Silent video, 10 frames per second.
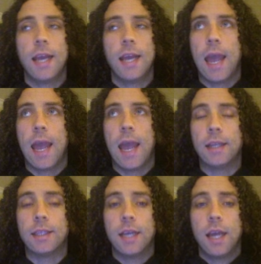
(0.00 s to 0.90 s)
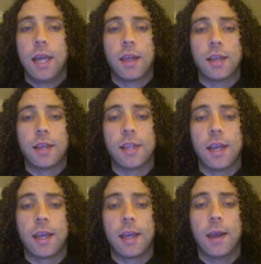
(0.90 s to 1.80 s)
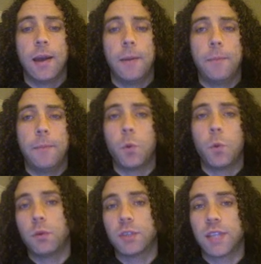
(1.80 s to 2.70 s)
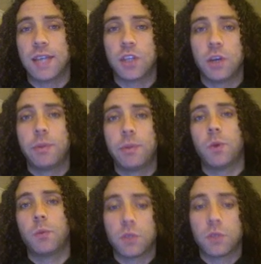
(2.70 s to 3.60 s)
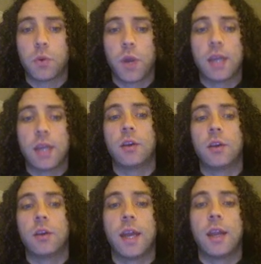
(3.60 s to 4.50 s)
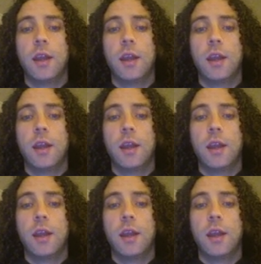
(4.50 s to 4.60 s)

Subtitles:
and things like when it was last opened, when it was created, and all that.